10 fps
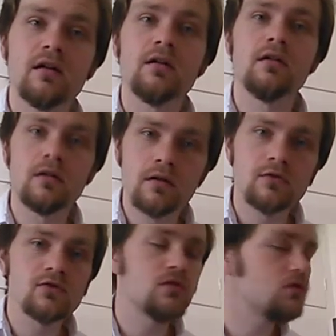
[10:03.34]
1, 2,
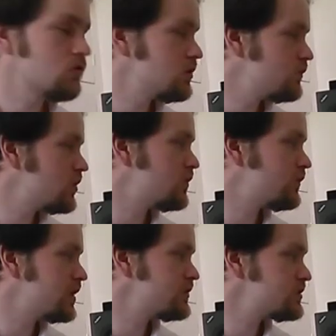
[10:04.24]
3, 4,
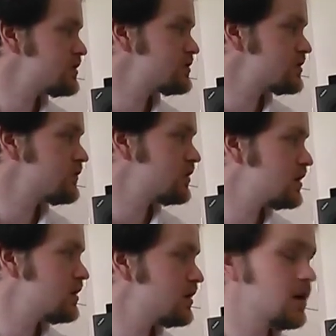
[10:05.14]
5, 6, 7,
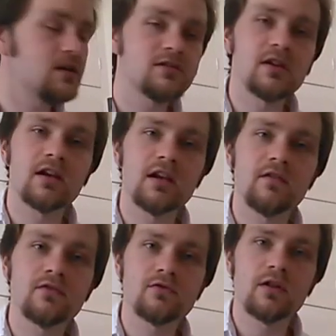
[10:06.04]
8, 9, 10,
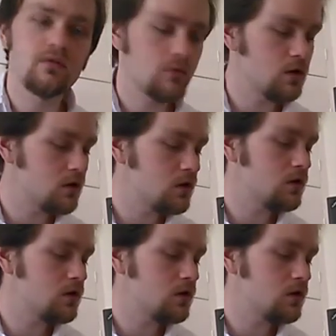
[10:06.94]
11, 12.